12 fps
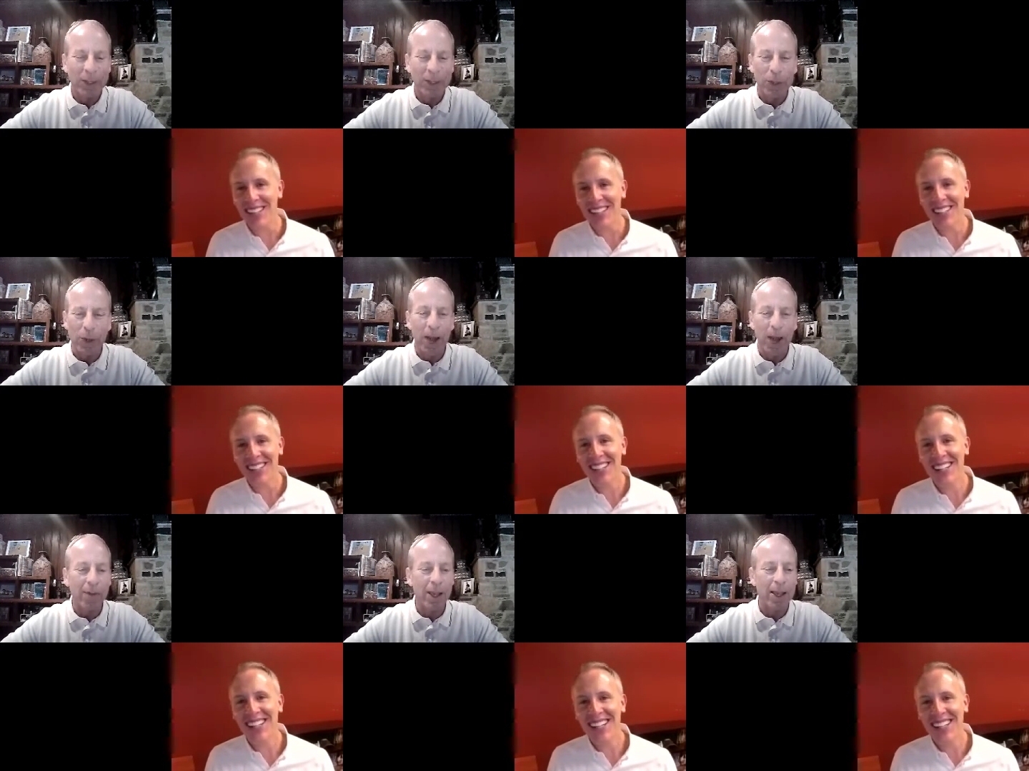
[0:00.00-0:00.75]
Speaker 1: Do you
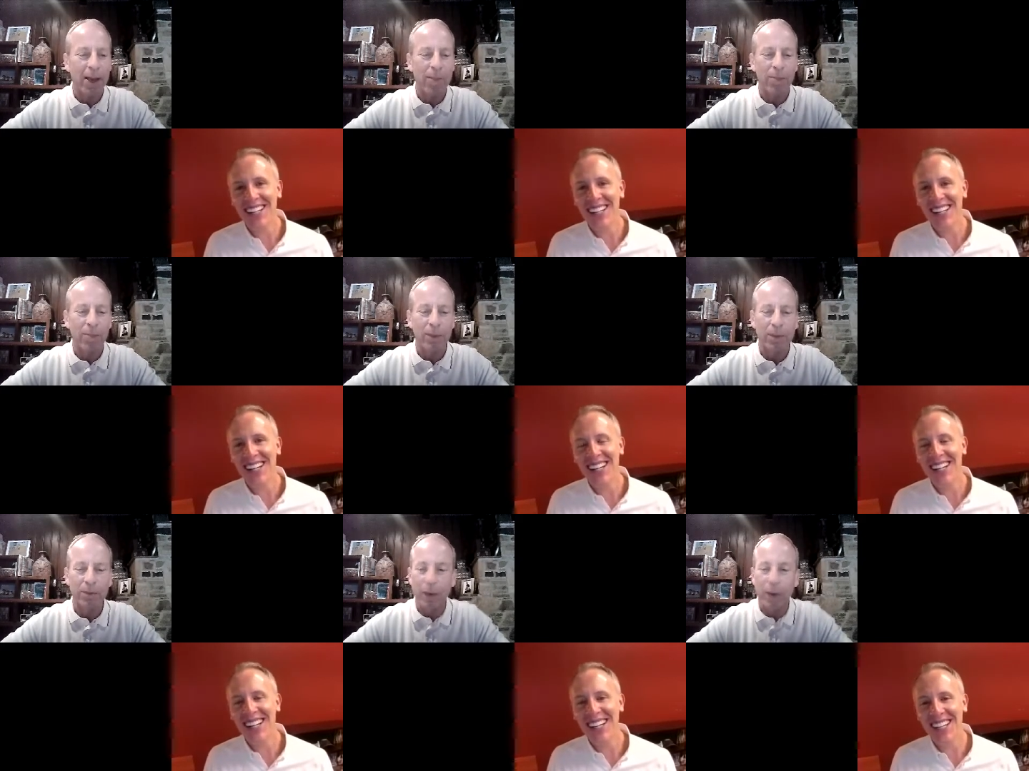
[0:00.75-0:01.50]
have a um,
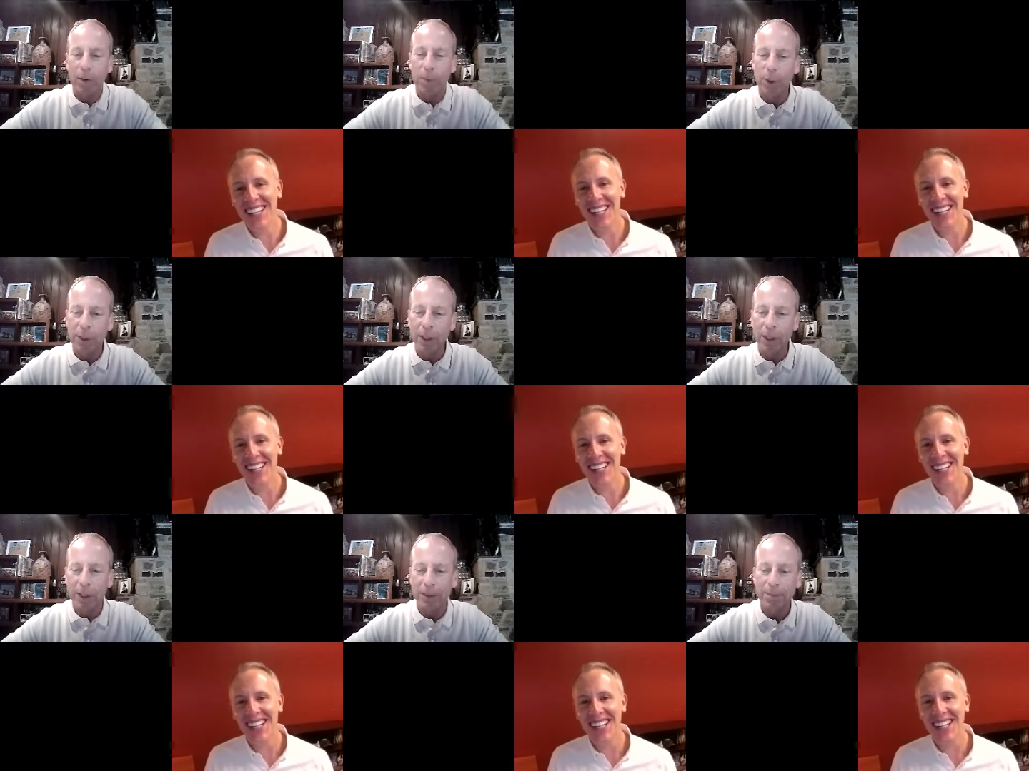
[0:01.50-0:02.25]
Favorite
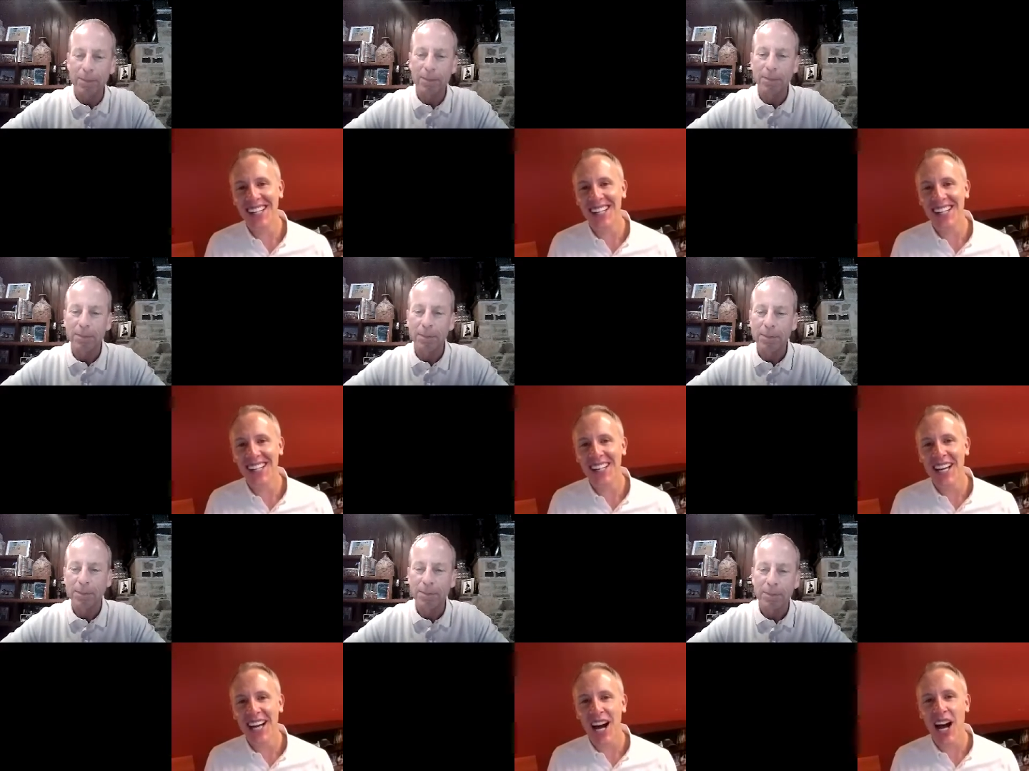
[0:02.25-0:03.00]
music?
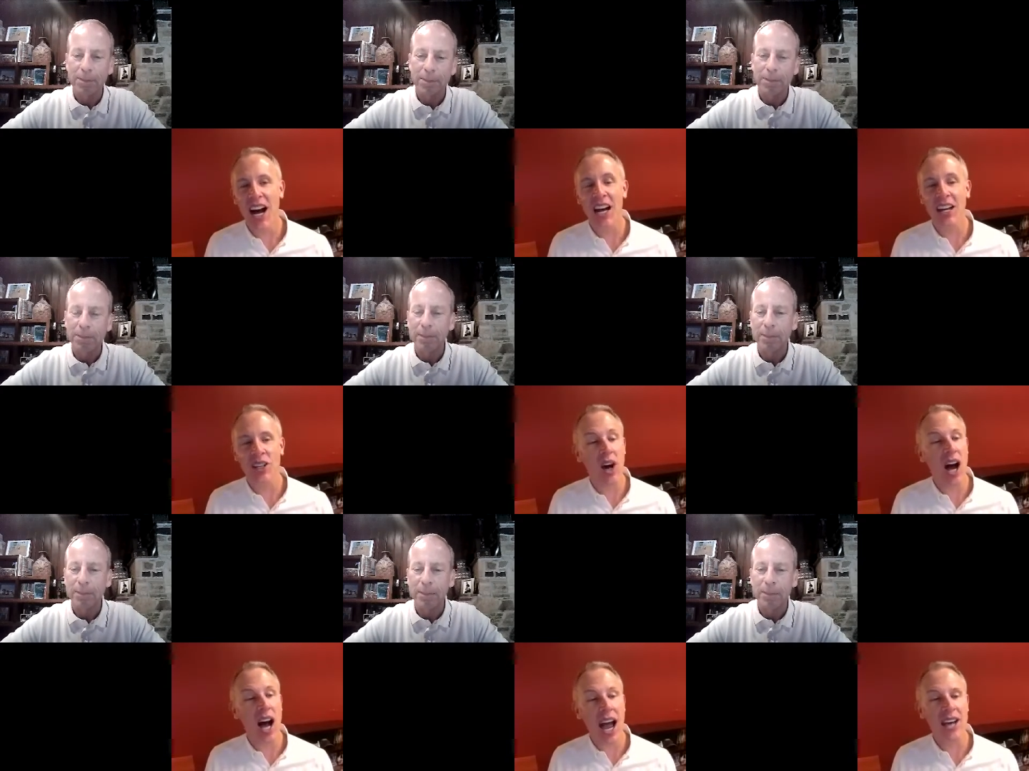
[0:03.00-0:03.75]
Speaker 2: Uh, you
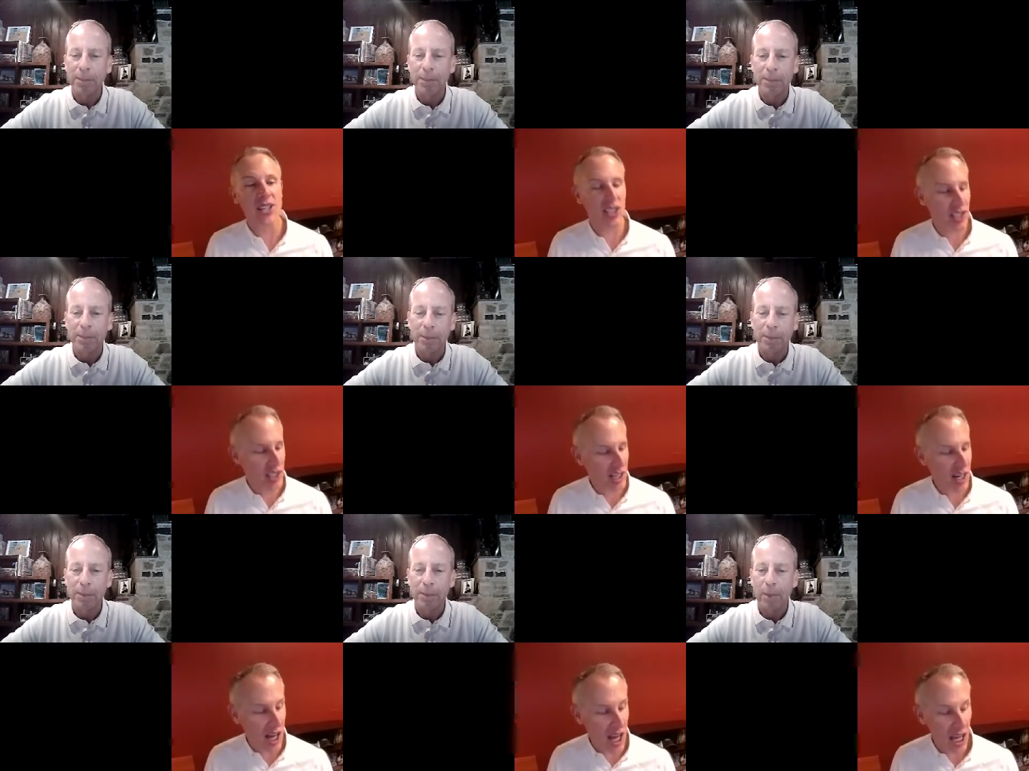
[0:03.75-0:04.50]
know, I
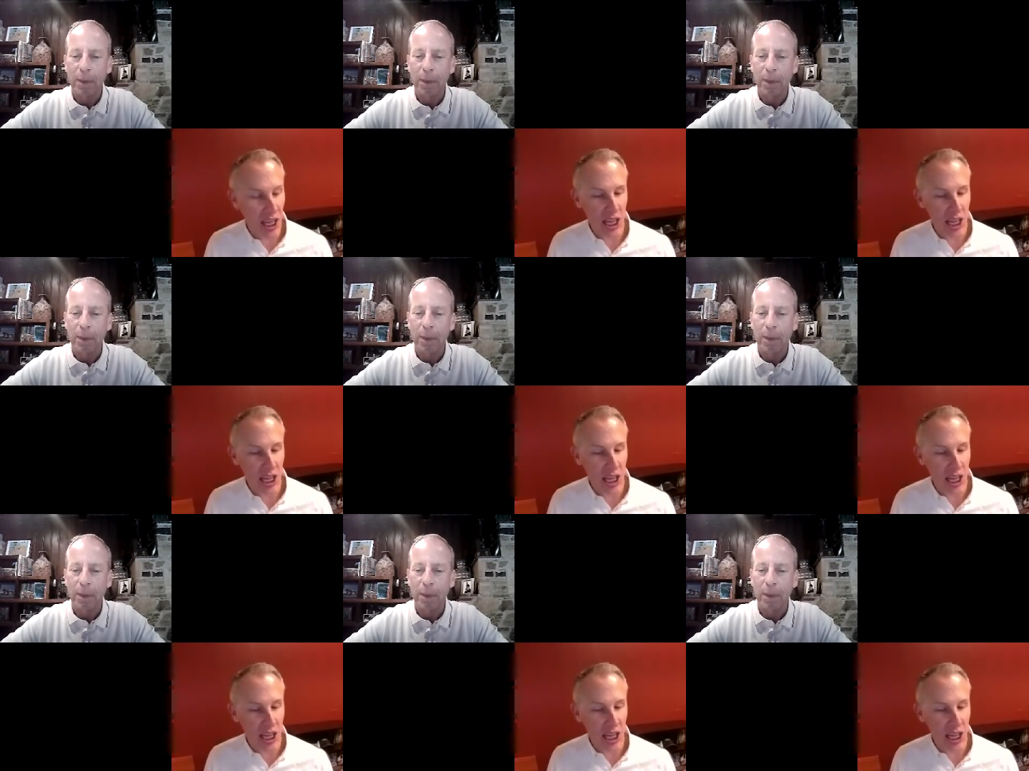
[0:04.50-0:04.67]
actually uh,